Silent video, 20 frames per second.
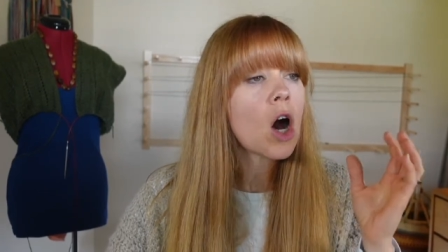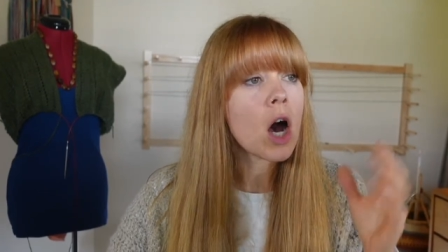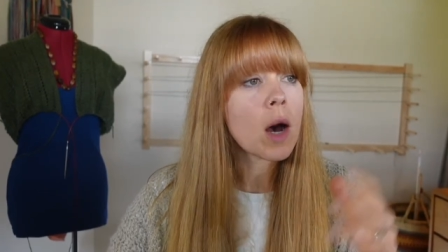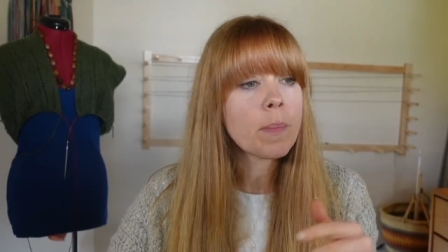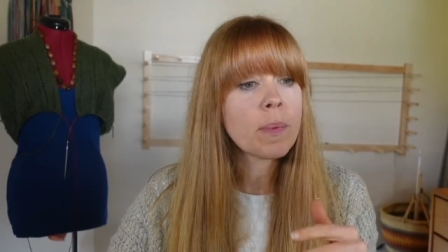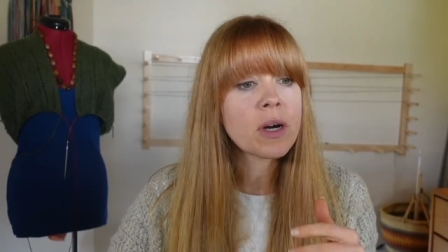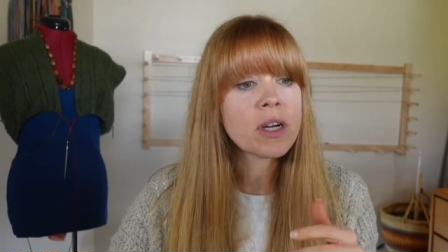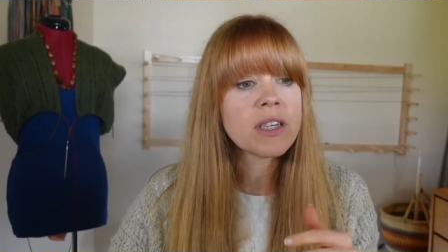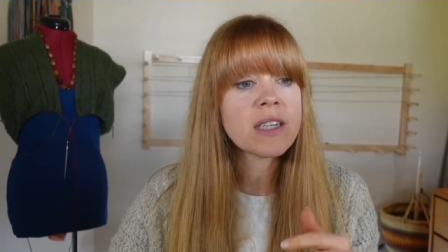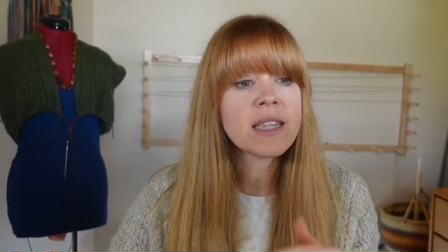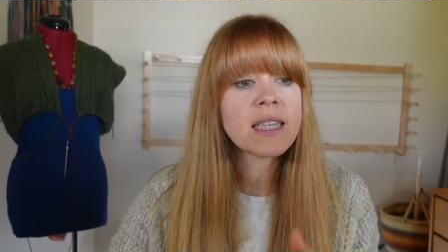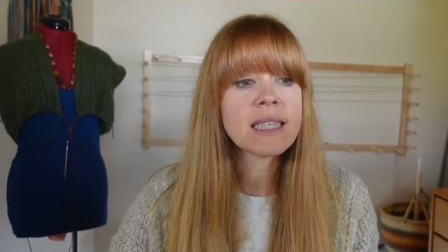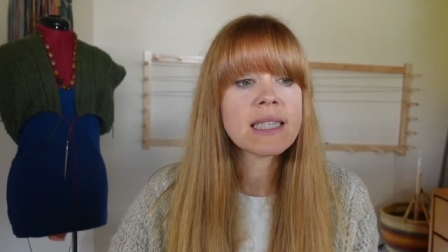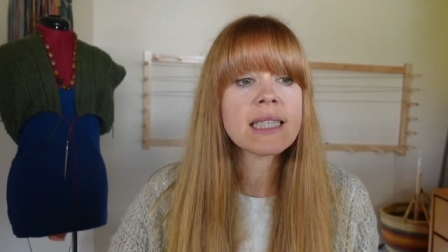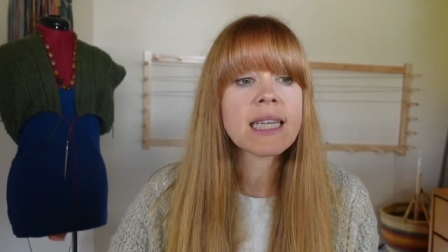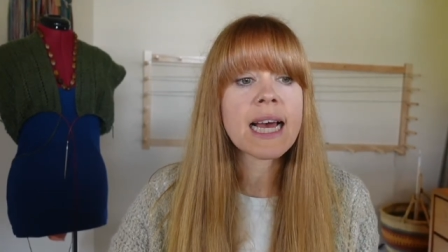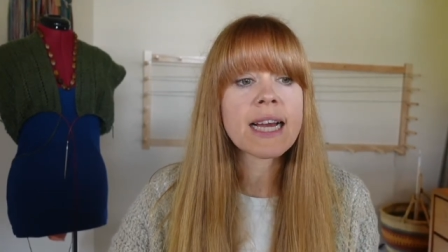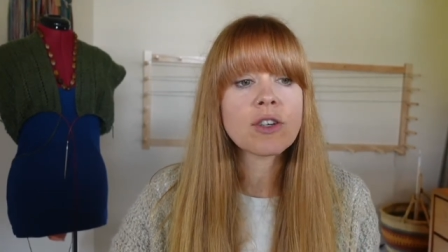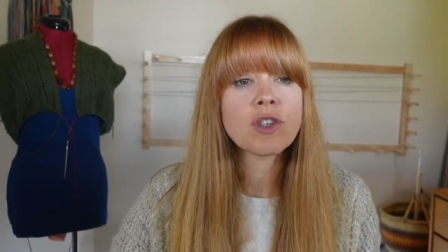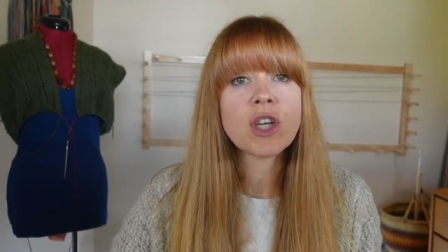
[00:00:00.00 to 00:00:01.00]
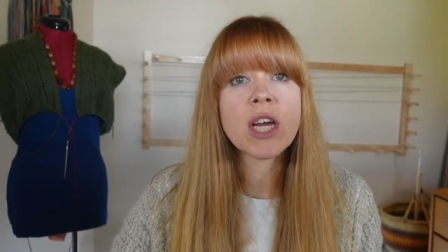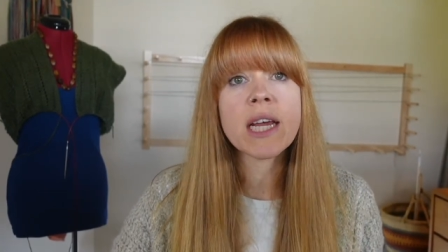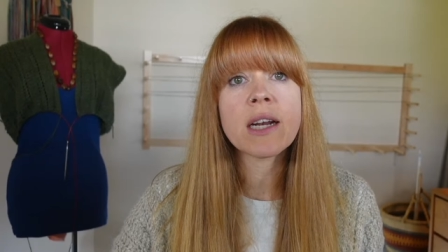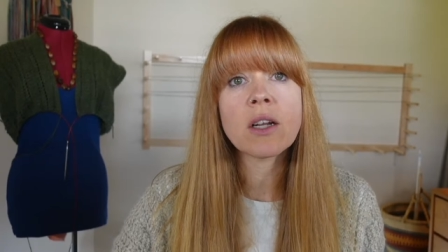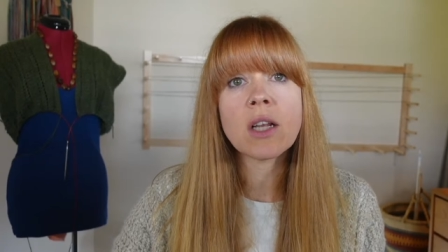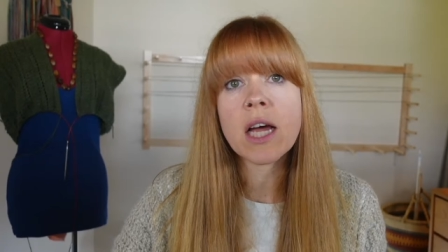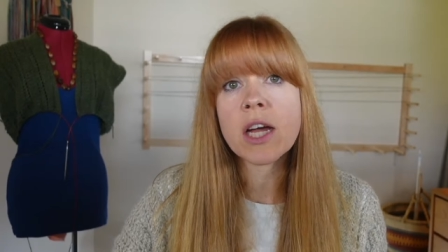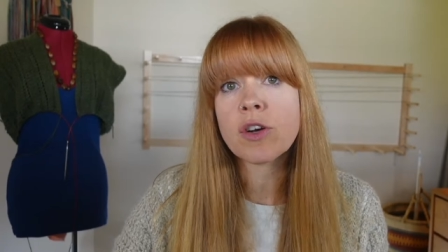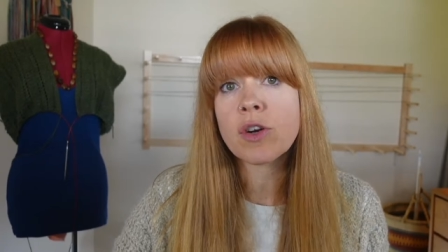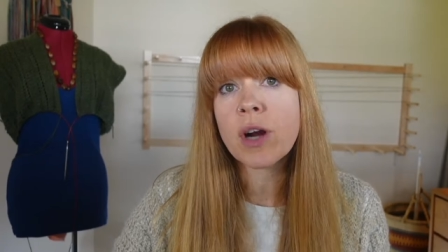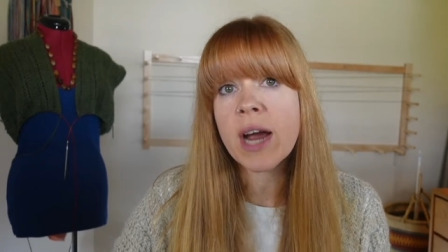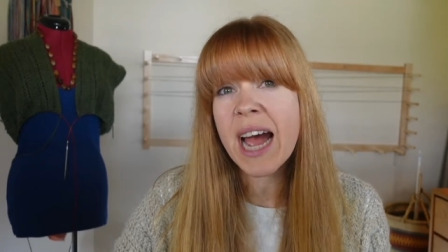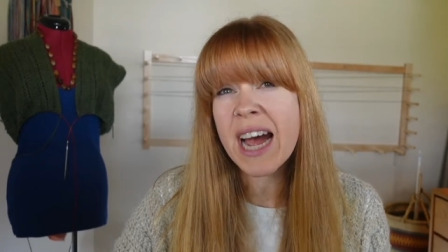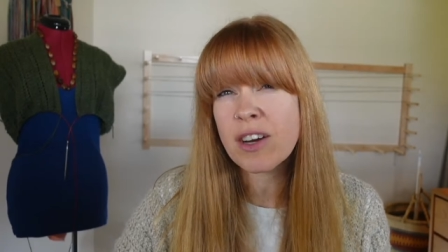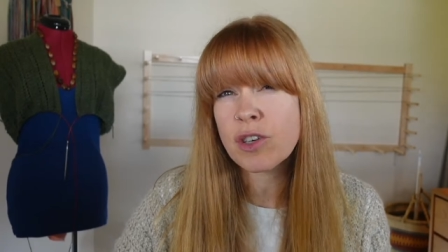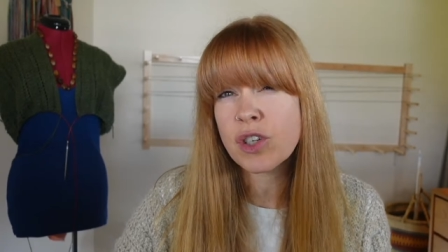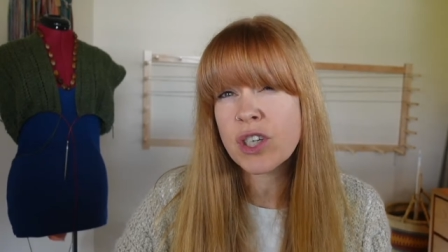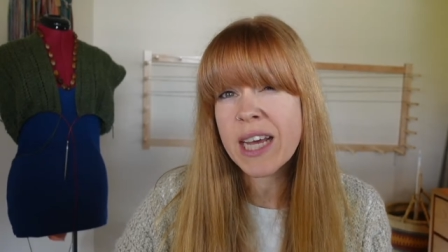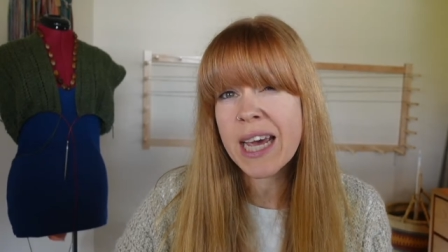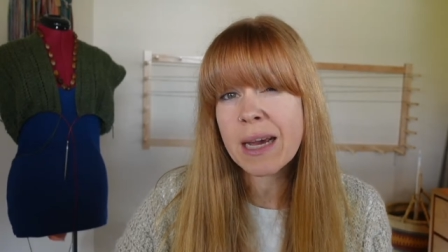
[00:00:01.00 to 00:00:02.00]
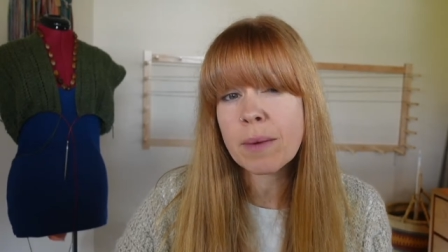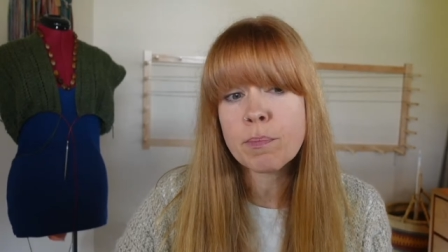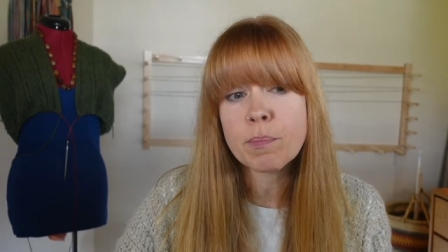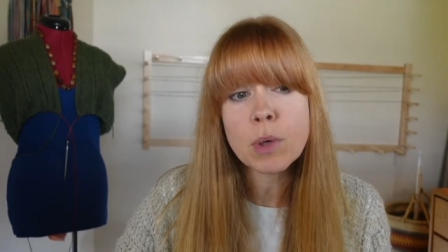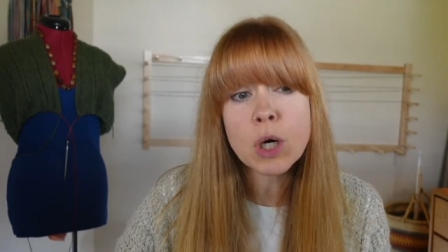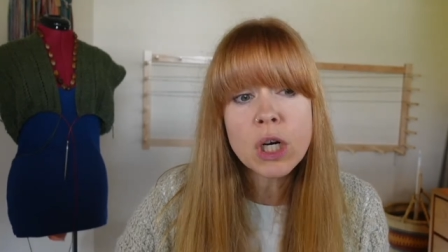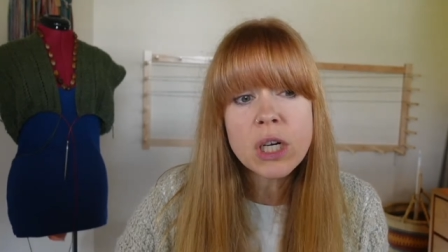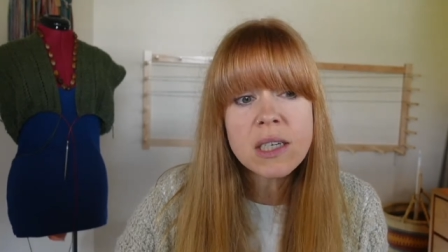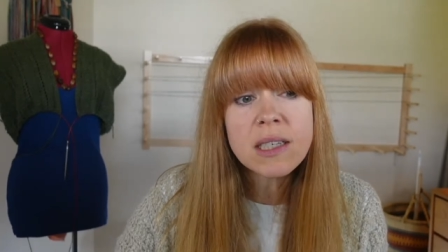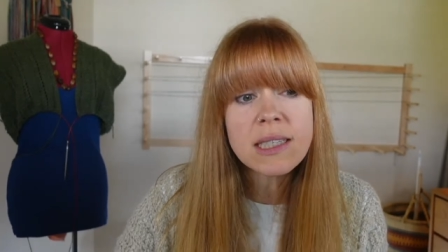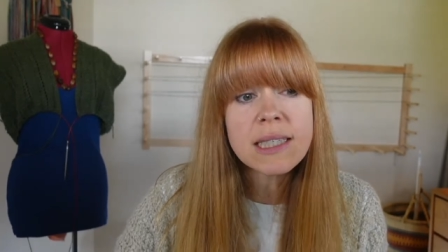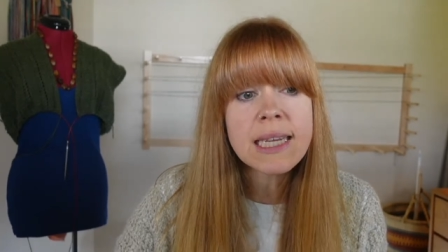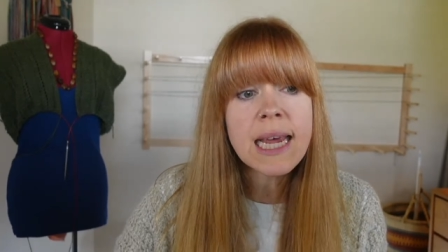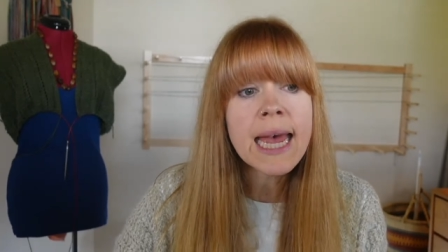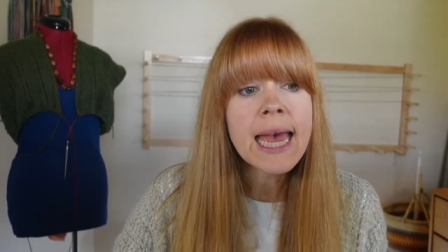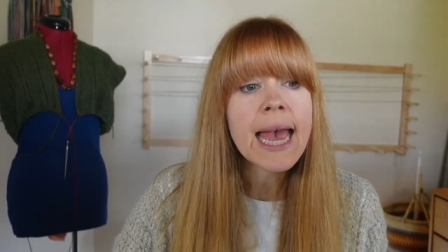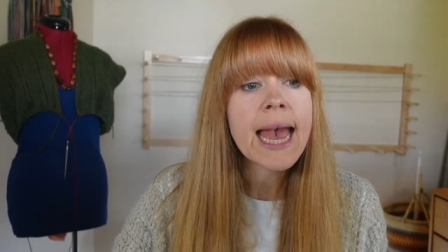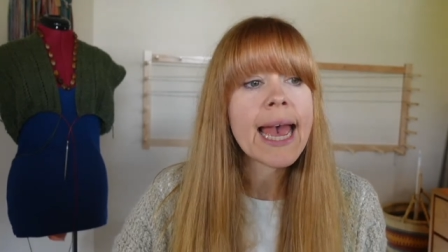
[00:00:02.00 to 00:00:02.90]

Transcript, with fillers: hop onto the Slack channel under hashtag books.